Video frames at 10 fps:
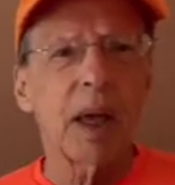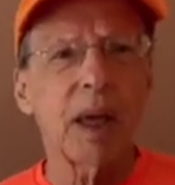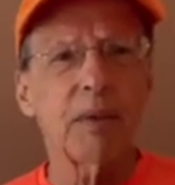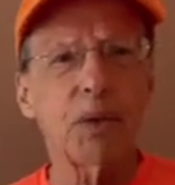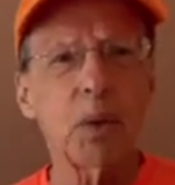
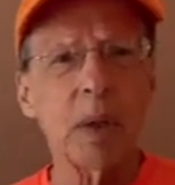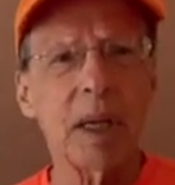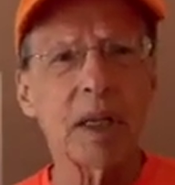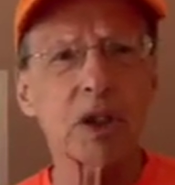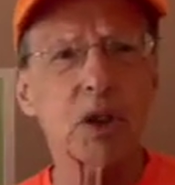If you
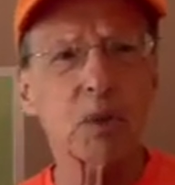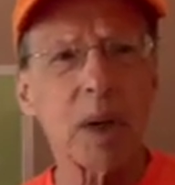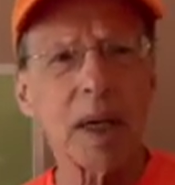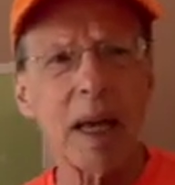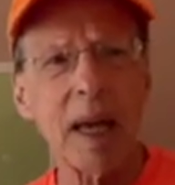hit
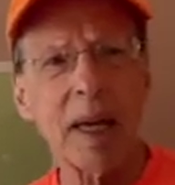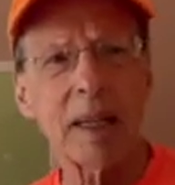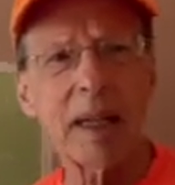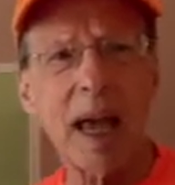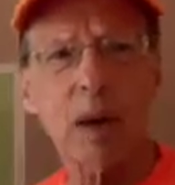straight
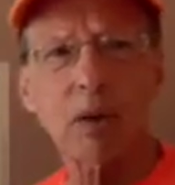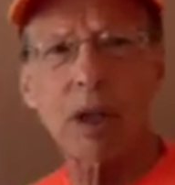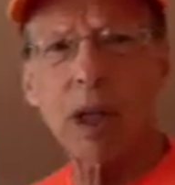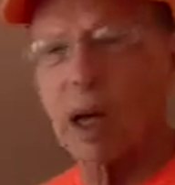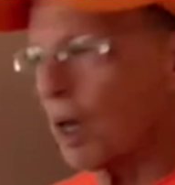ahead down the
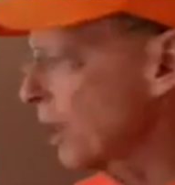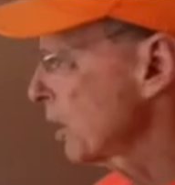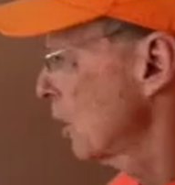line,